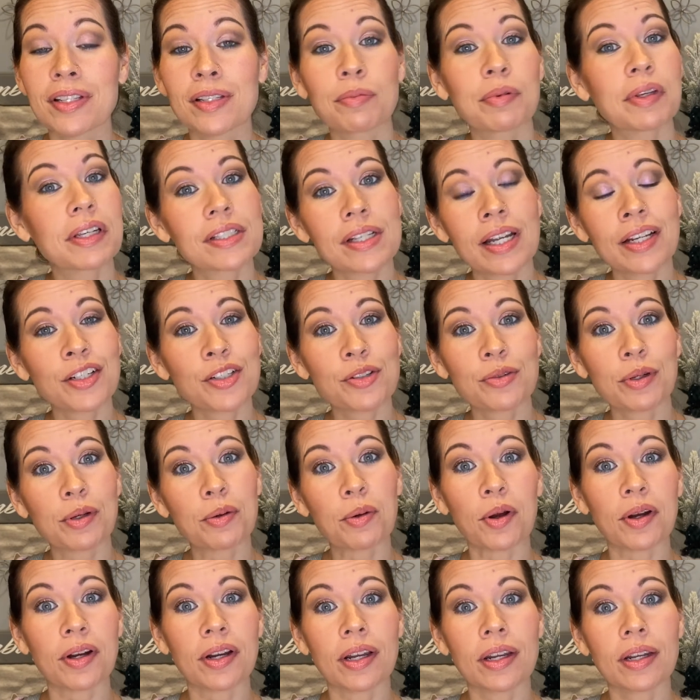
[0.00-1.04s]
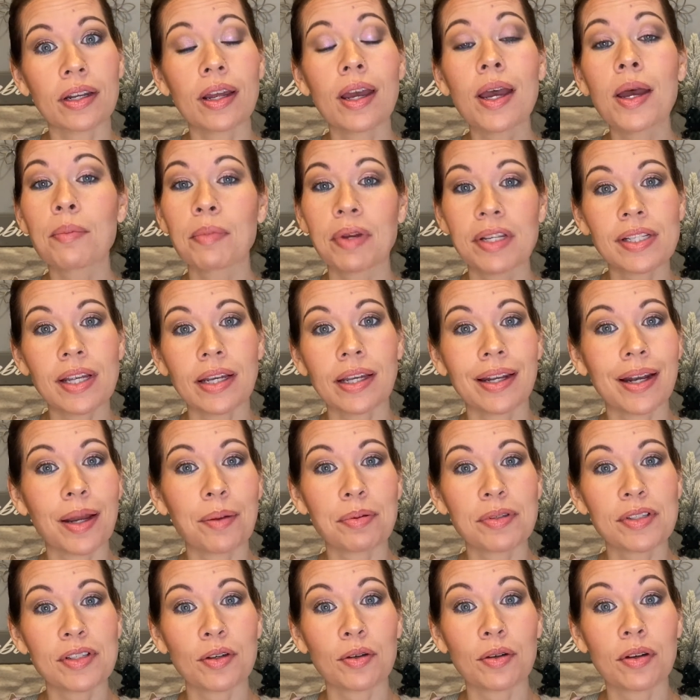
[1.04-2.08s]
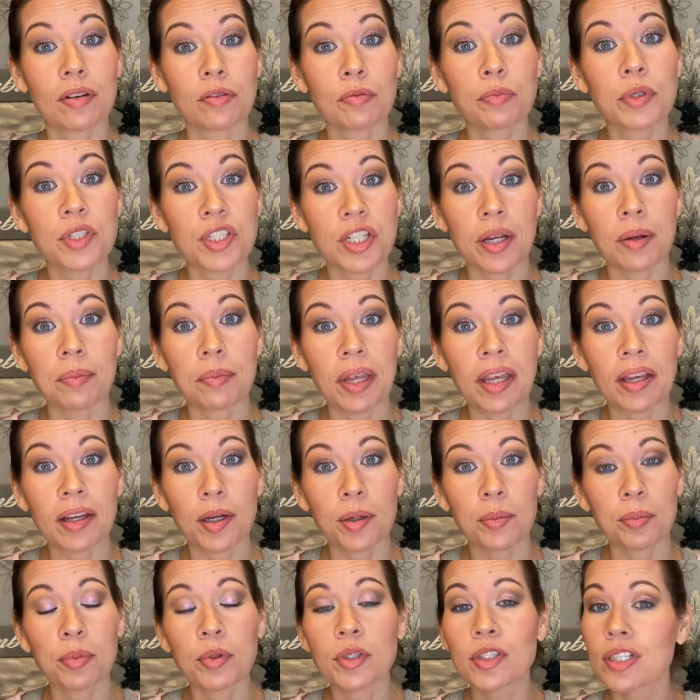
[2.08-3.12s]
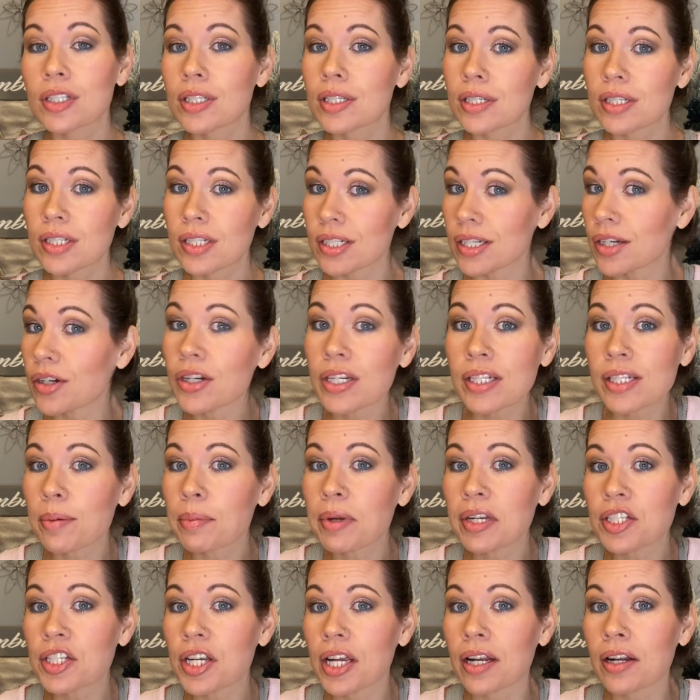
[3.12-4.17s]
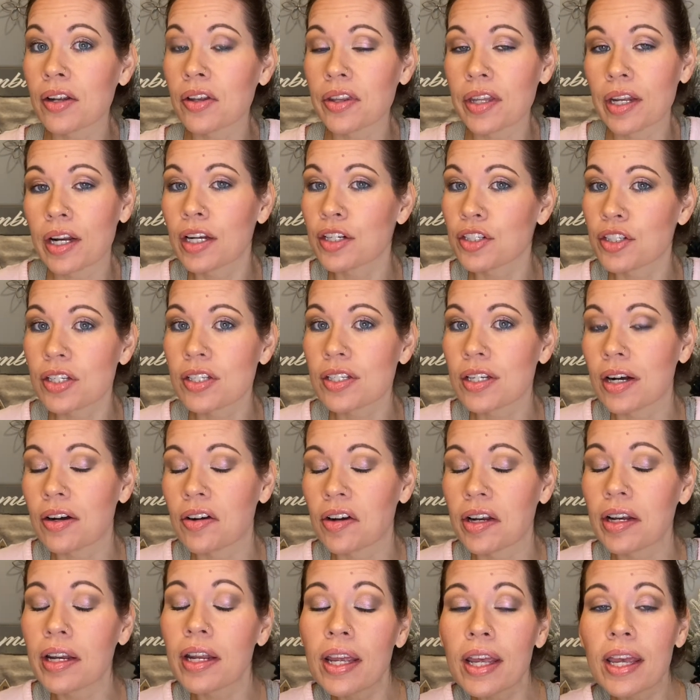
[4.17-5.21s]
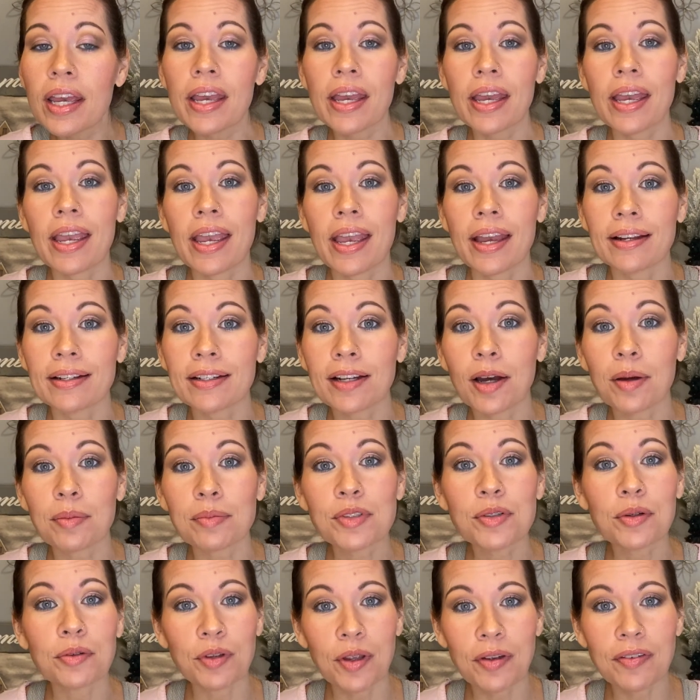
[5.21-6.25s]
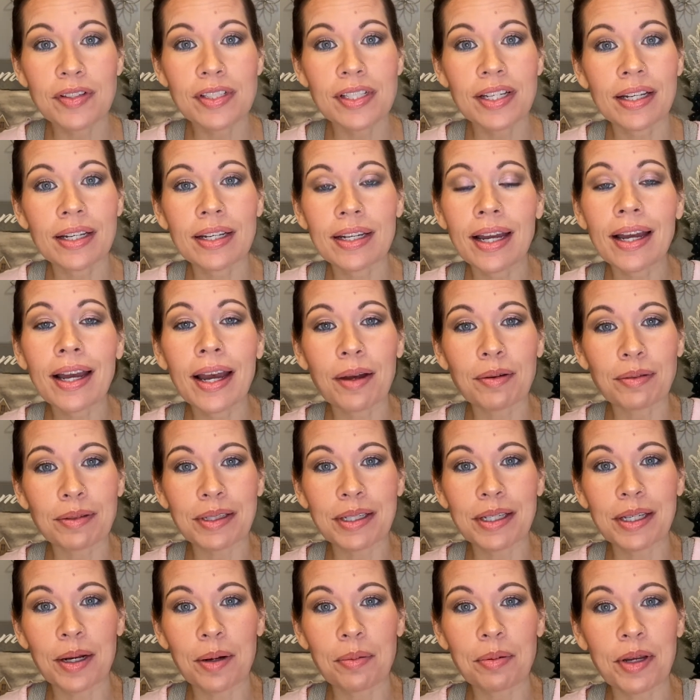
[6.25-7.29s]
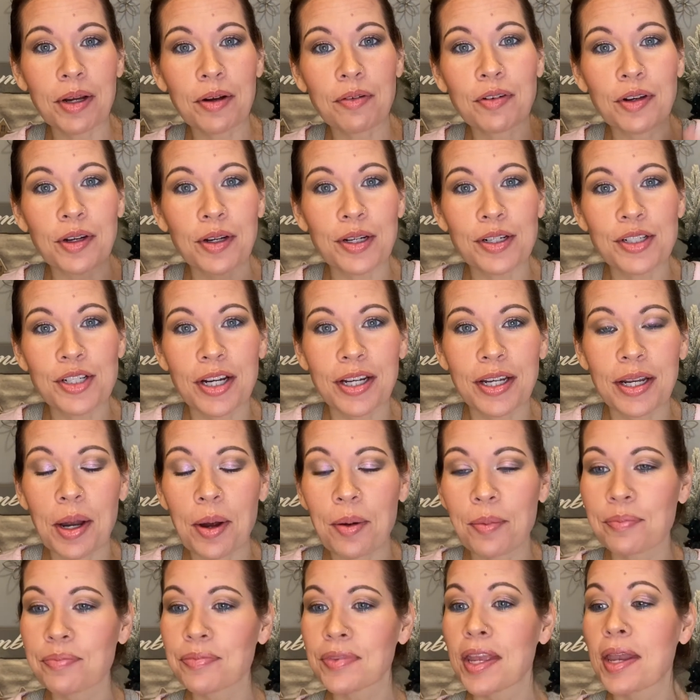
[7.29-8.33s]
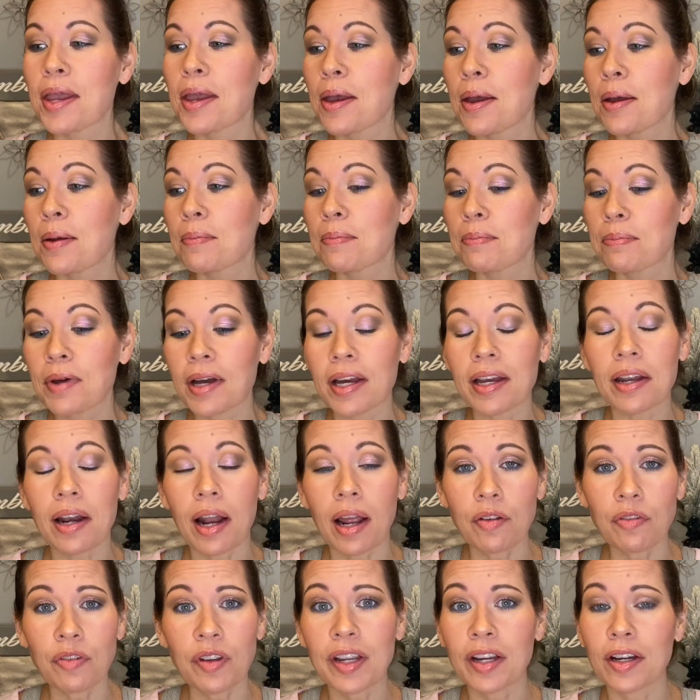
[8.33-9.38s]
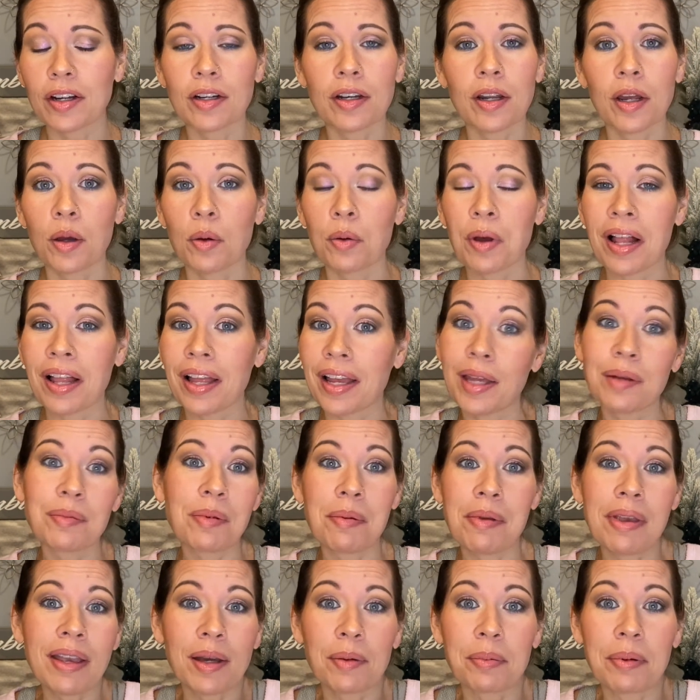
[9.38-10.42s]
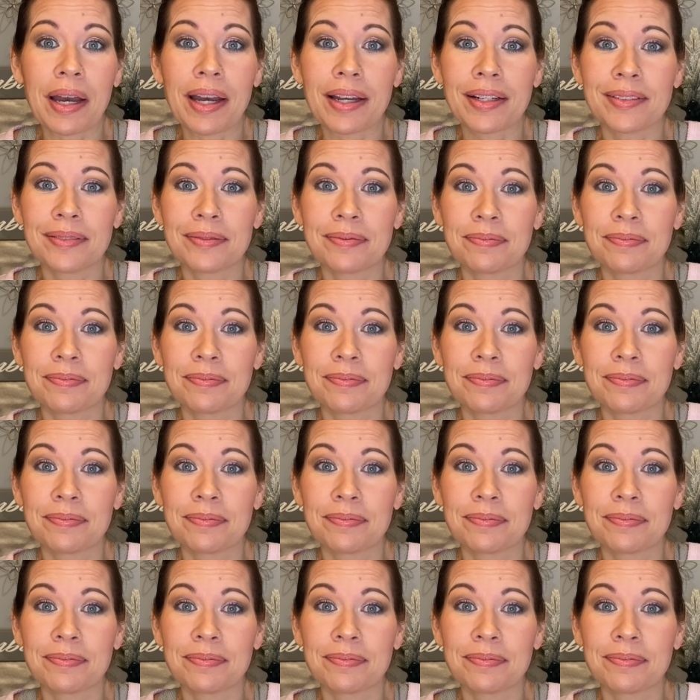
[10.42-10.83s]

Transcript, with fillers: because I just recorded my second episode of Pajama Makeup, which is a series on my channel that I just started. And so if you haven't seen it yet, I will link it up here for you to check it out. But I figured while I had my makeup on,